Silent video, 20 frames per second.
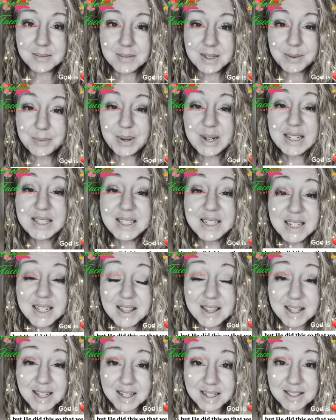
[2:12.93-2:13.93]
But he did
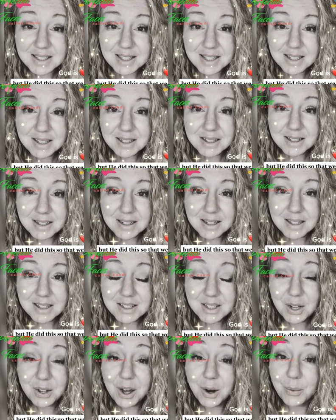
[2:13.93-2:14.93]
this
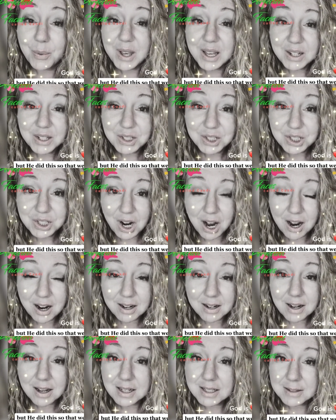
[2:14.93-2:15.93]
so that we could
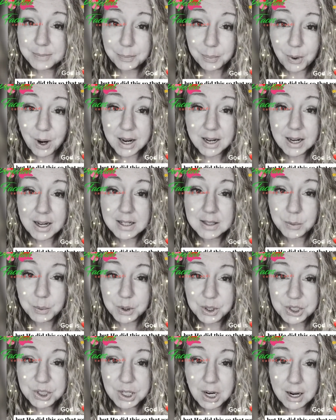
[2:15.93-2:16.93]
shine as bright as we're
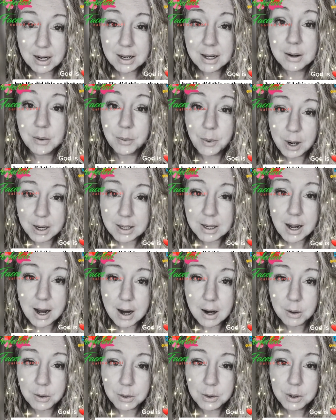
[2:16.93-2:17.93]
shining right
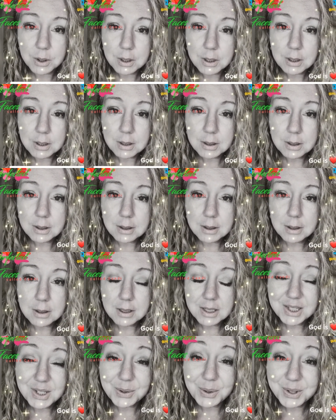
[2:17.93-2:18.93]
now.
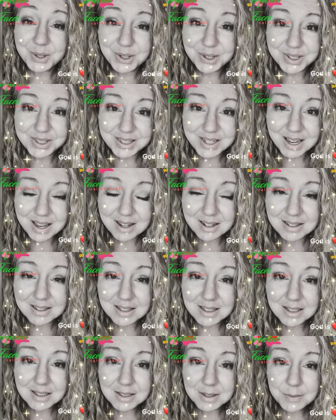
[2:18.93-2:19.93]
Do you understand?
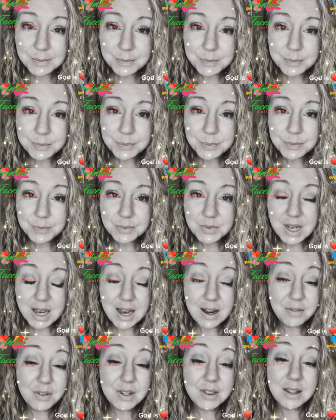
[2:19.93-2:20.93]

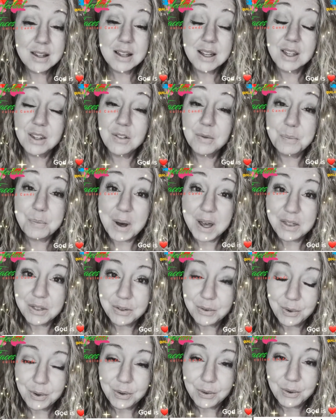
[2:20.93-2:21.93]
Everything that you've been
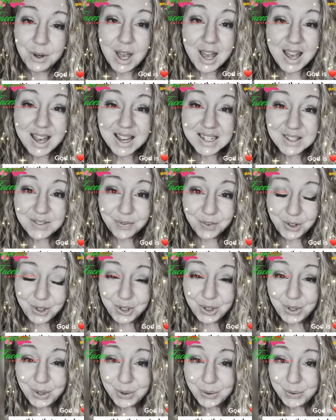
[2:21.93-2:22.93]
through is for
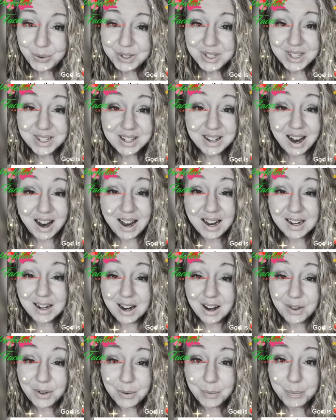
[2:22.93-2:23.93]
you to guide
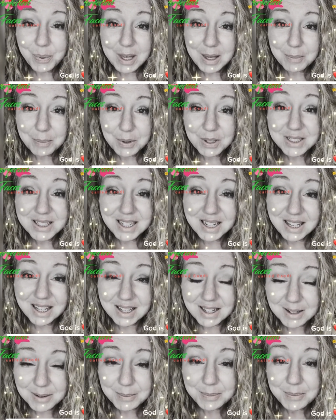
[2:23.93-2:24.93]
other people to
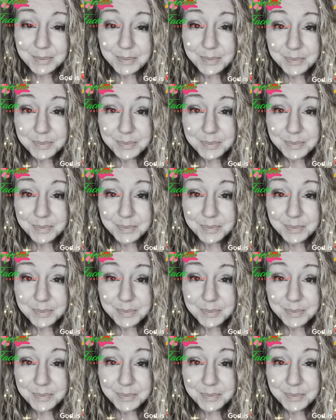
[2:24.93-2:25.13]
Him.